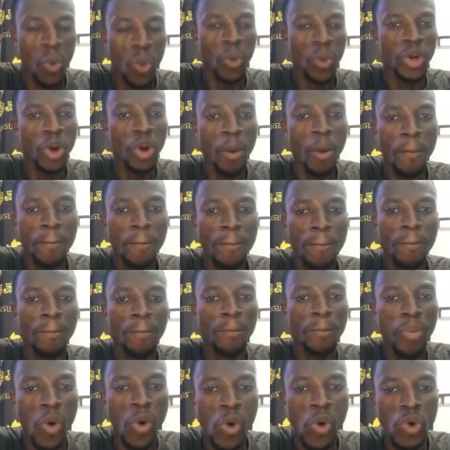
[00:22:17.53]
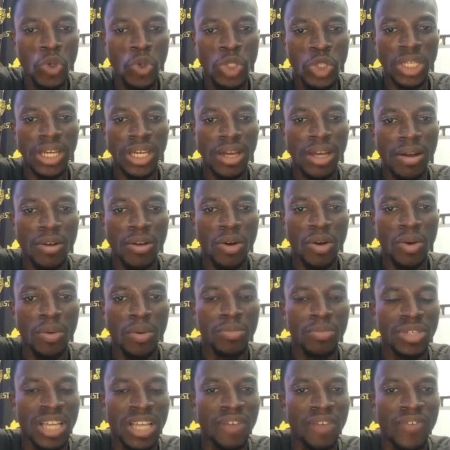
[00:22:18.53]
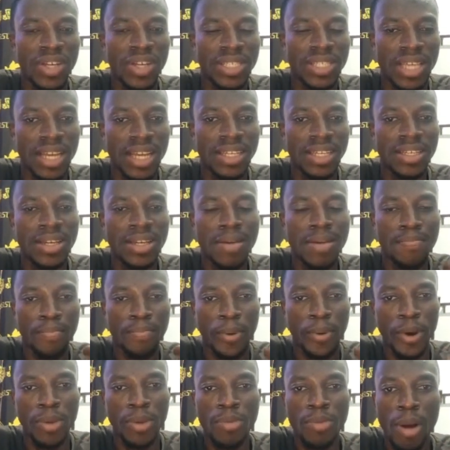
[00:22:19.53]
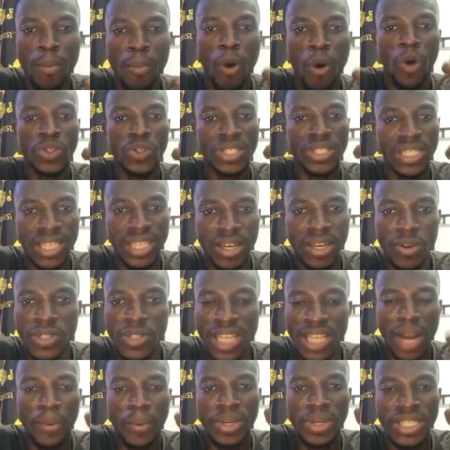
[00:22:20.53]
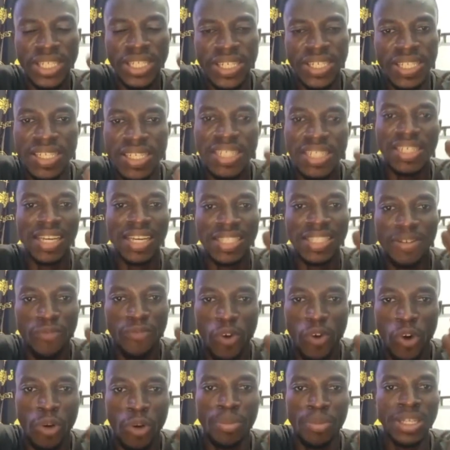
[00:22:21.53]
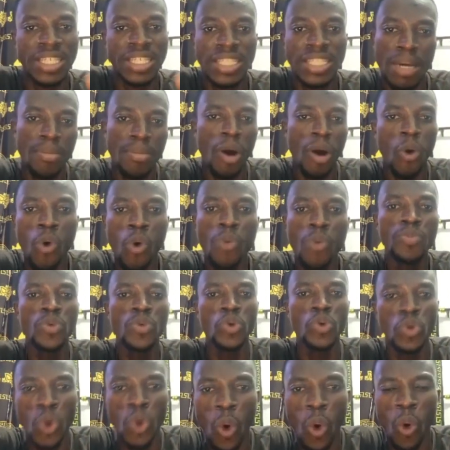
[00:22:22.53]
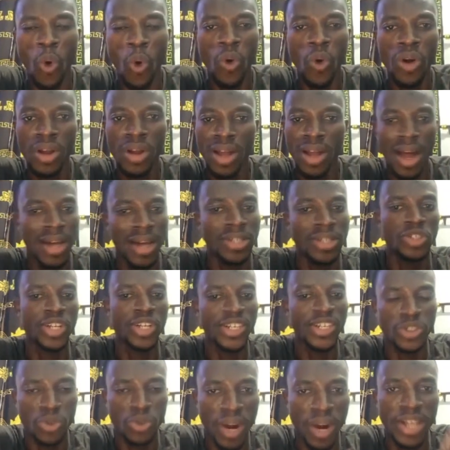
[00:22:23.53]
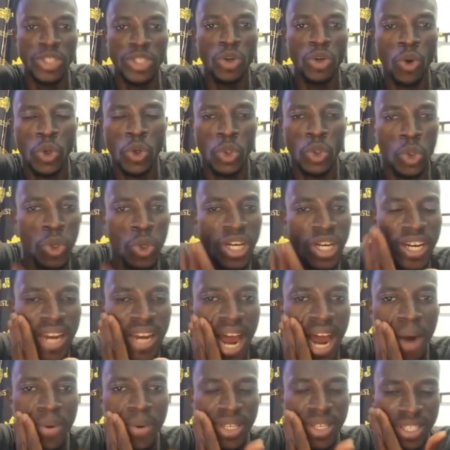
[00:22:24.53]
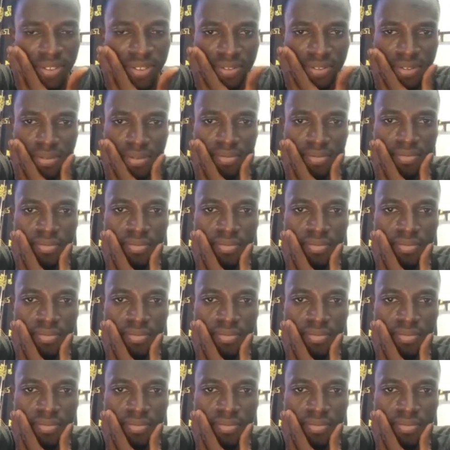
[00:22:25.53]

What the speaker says: We don't put premium on skills acquisition and as a forum. It is about whom you know and just trying to control the narrative.